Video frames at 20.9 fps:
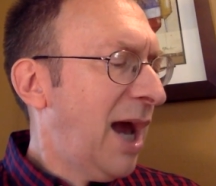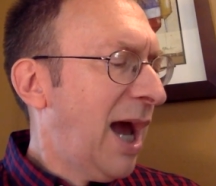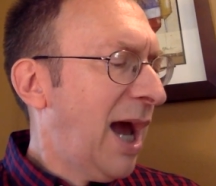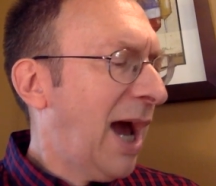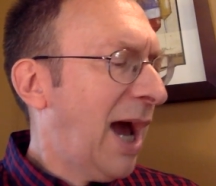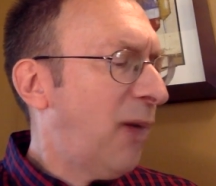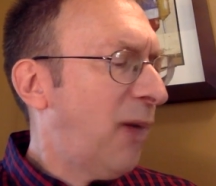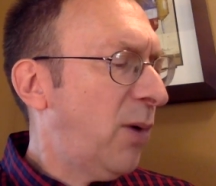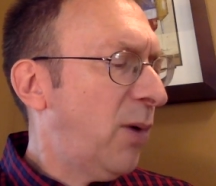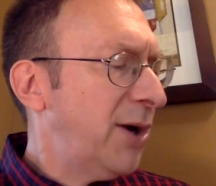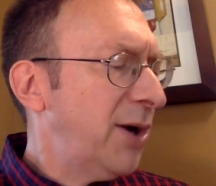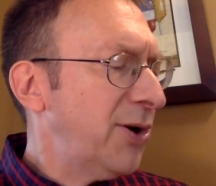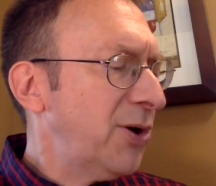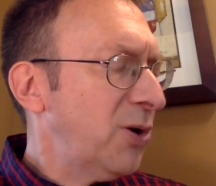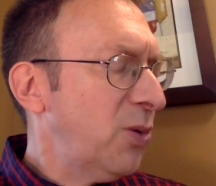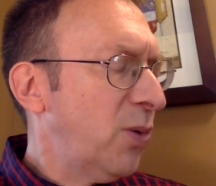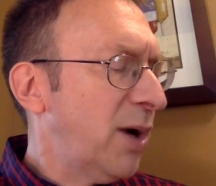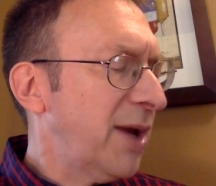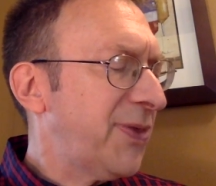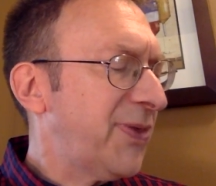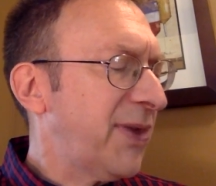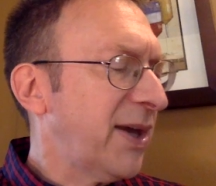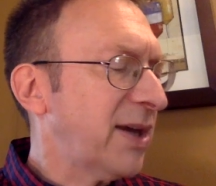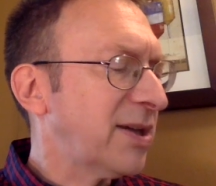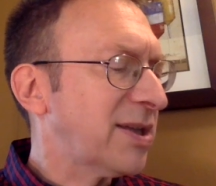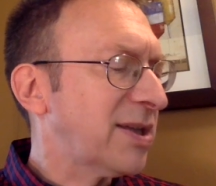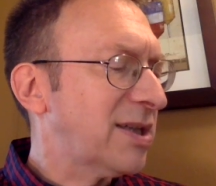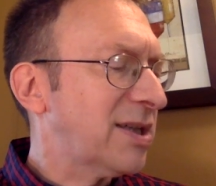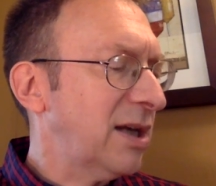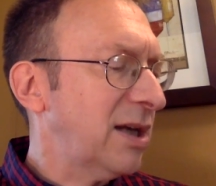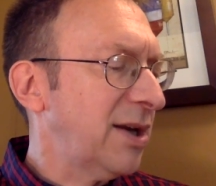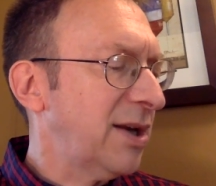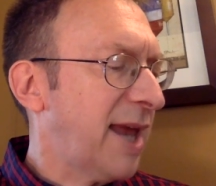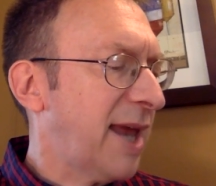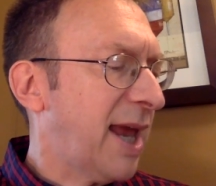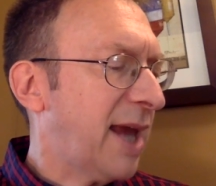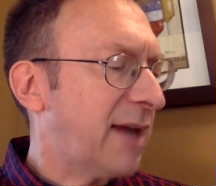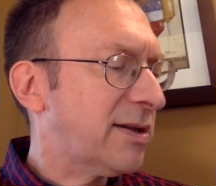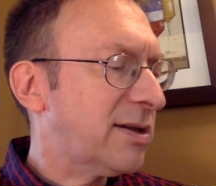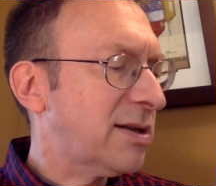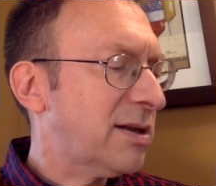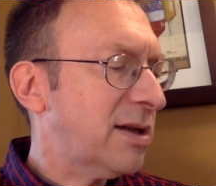I wonder what they'll steal
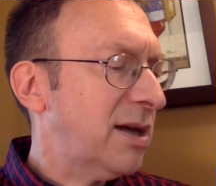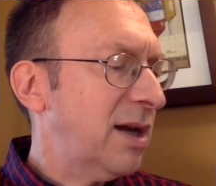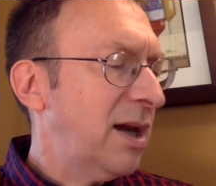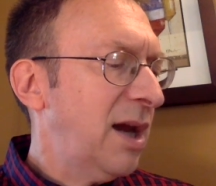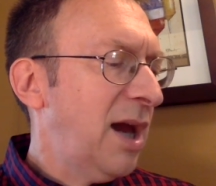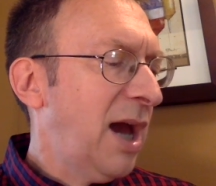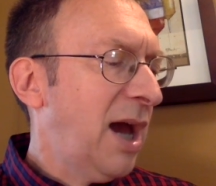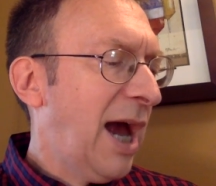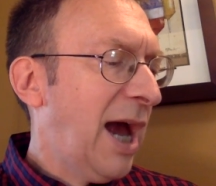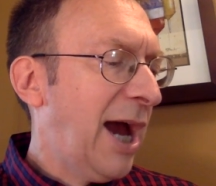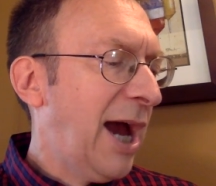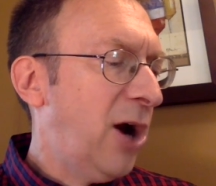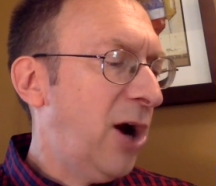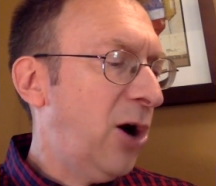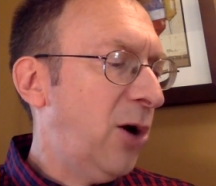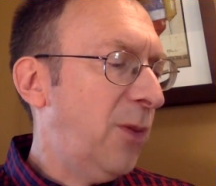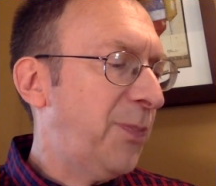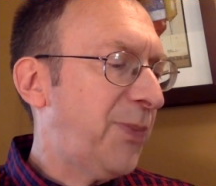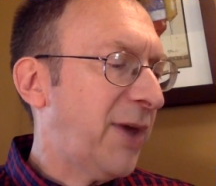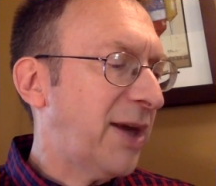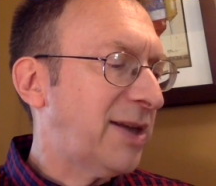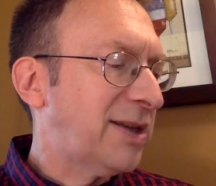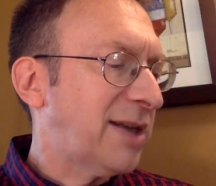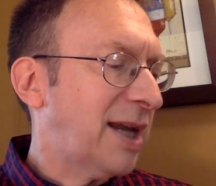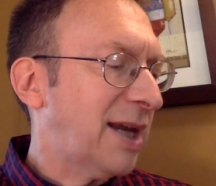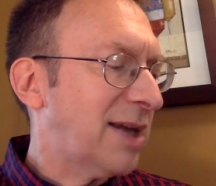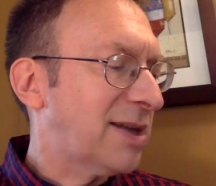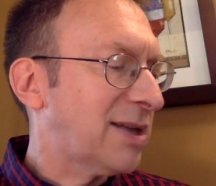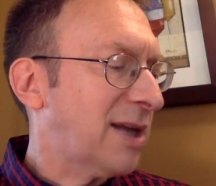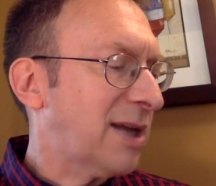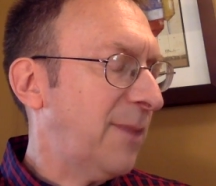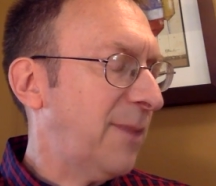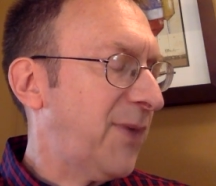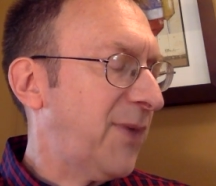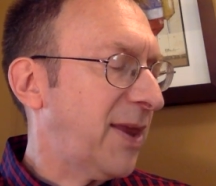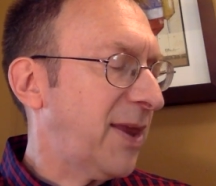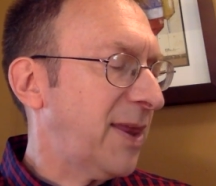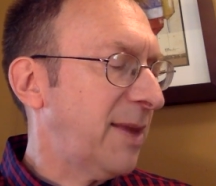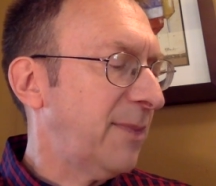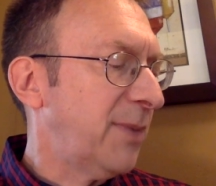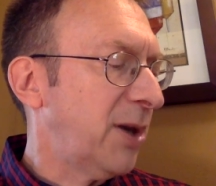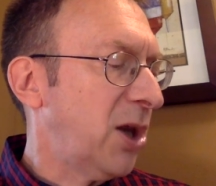next. I hope they take
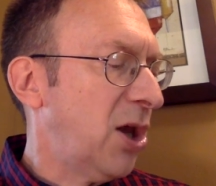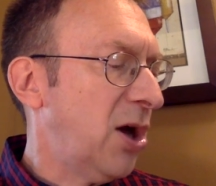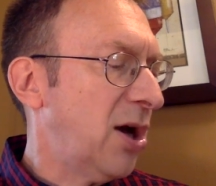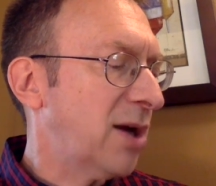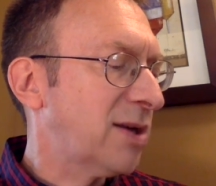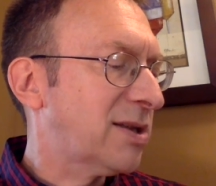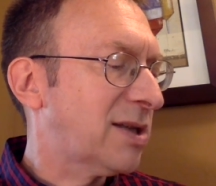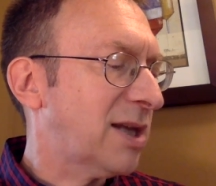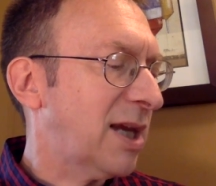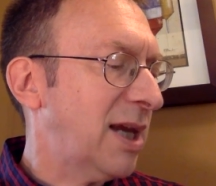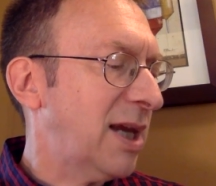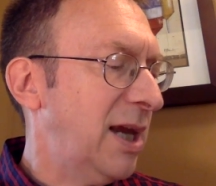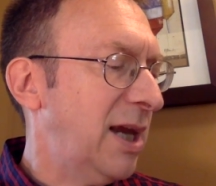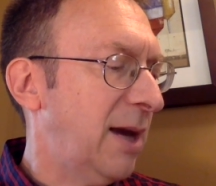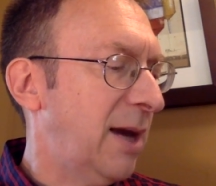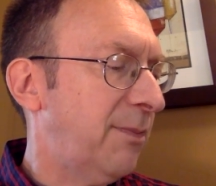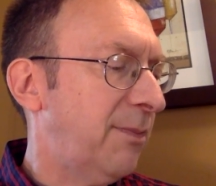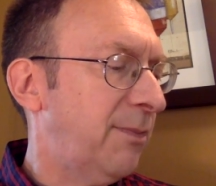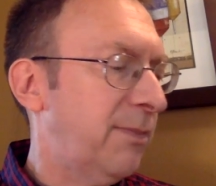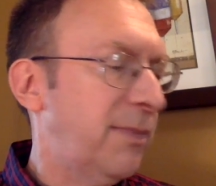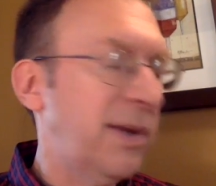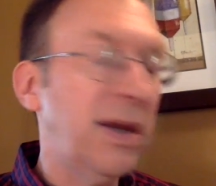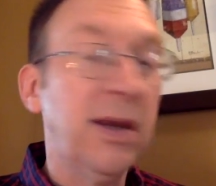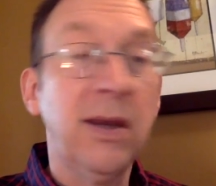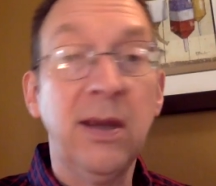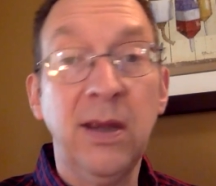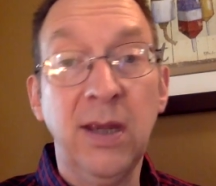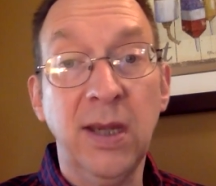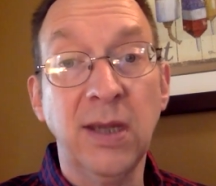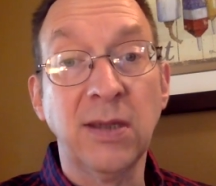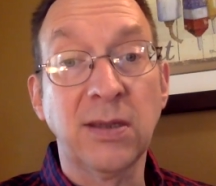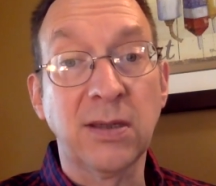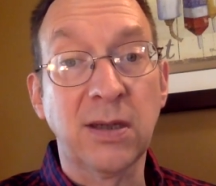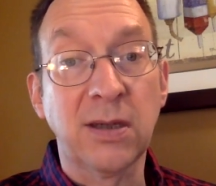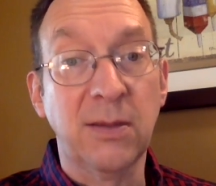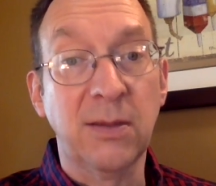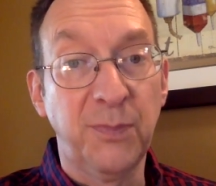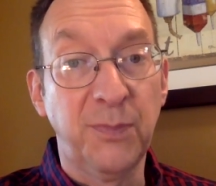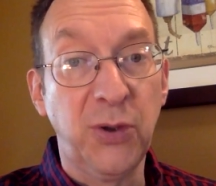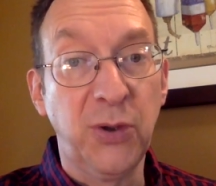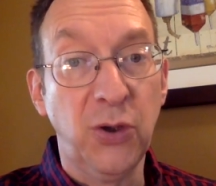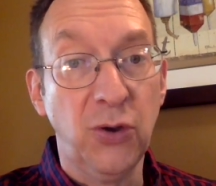something that belongs to him, his
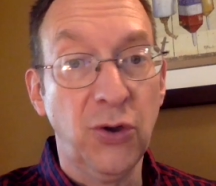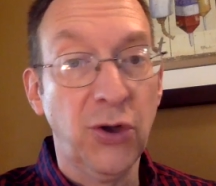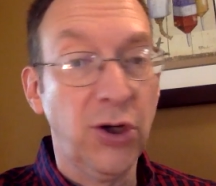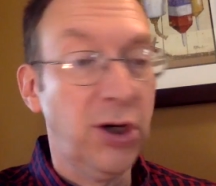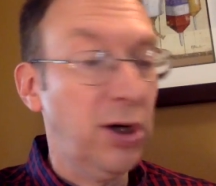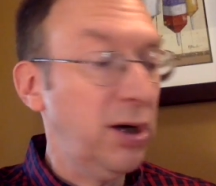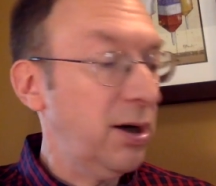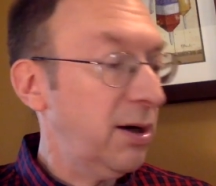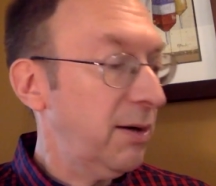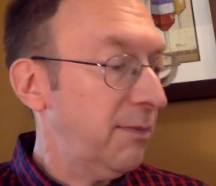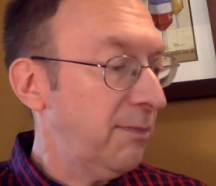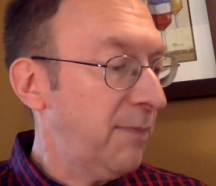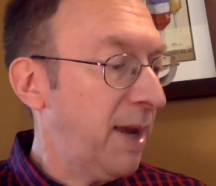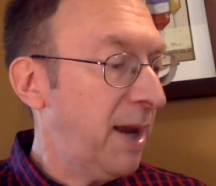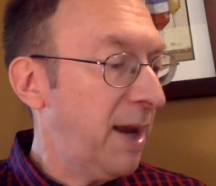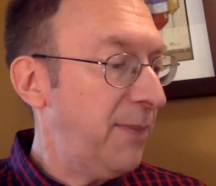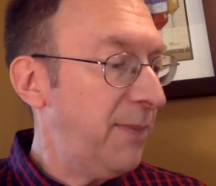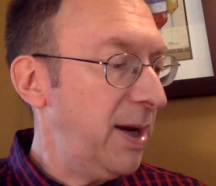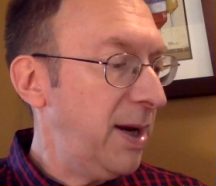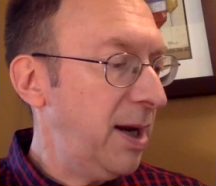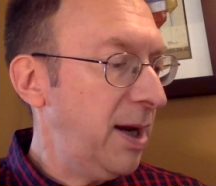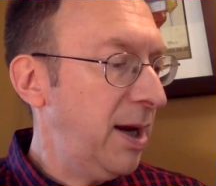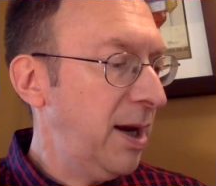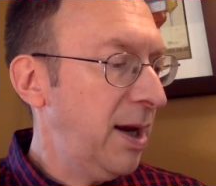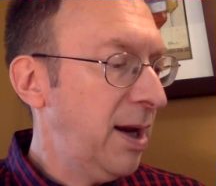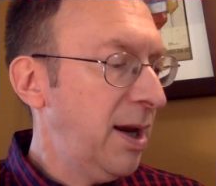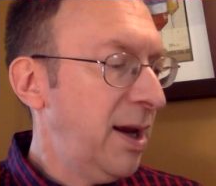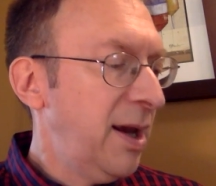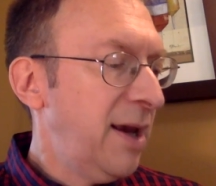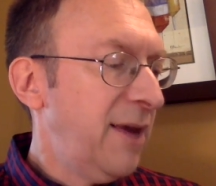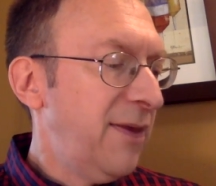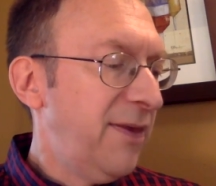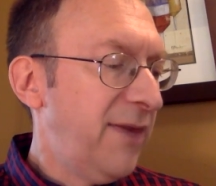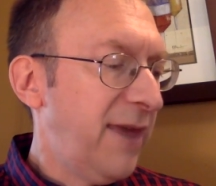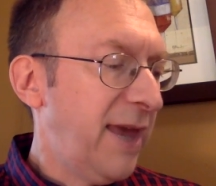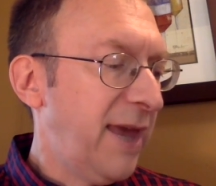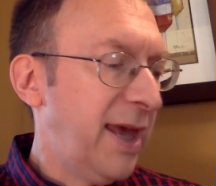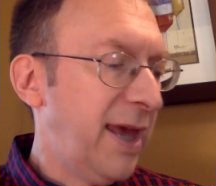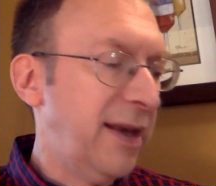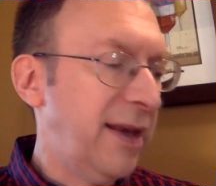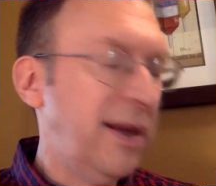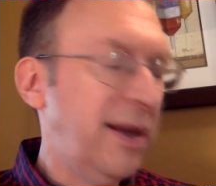computer, maybe.
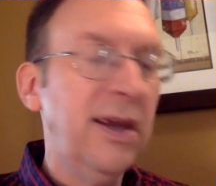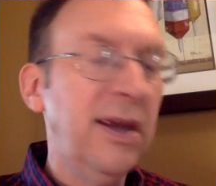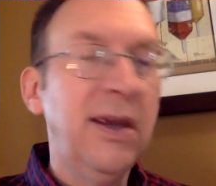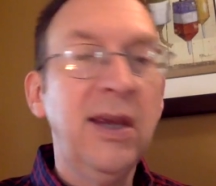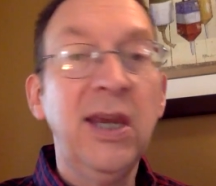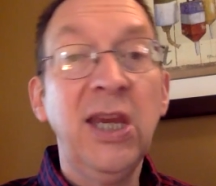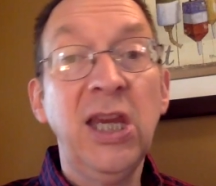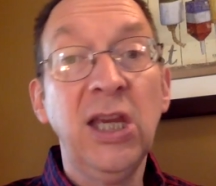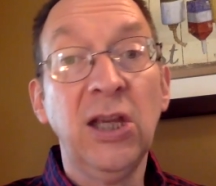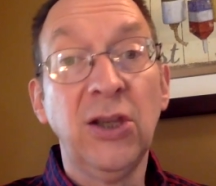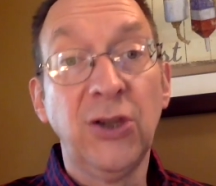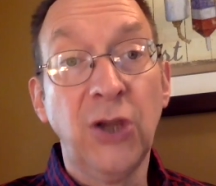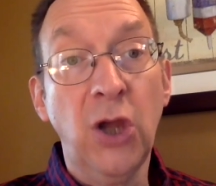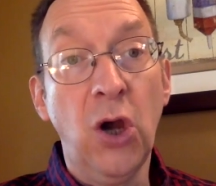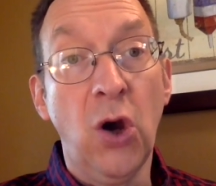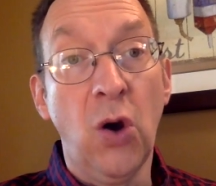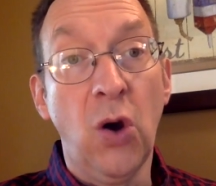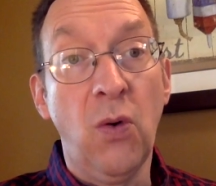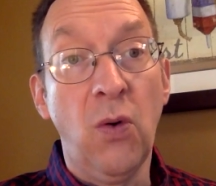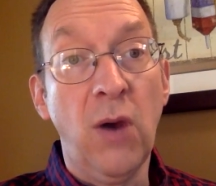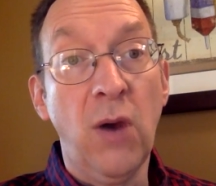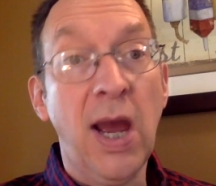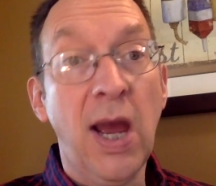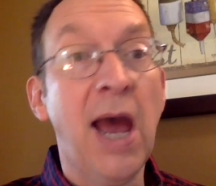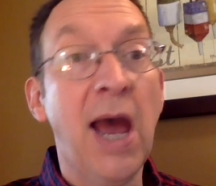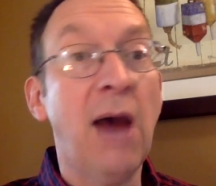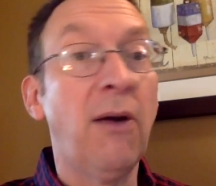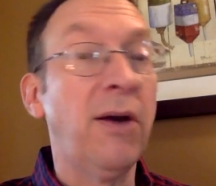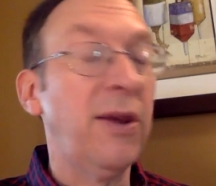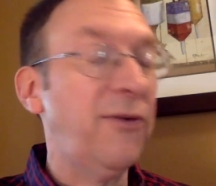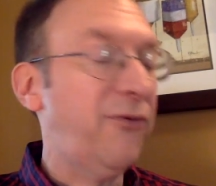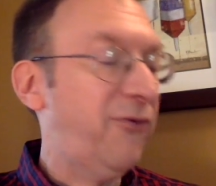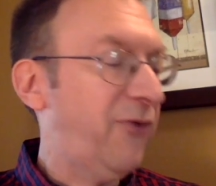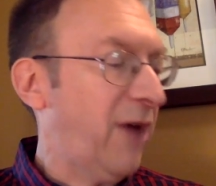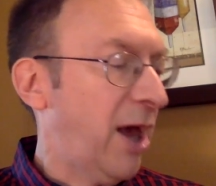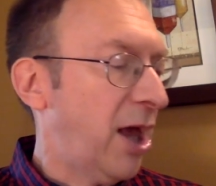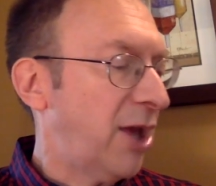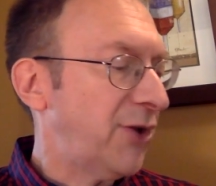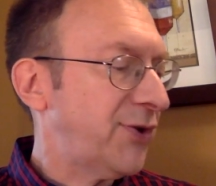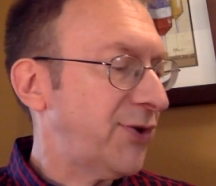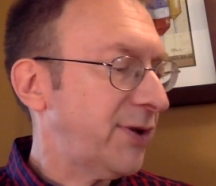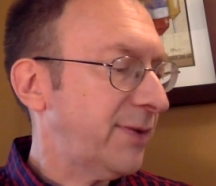Then he'll know how it
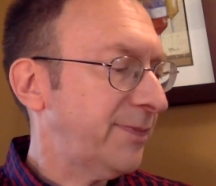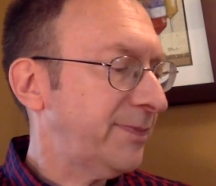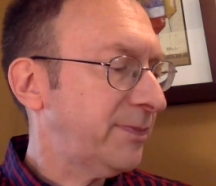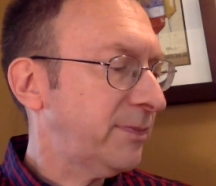felt.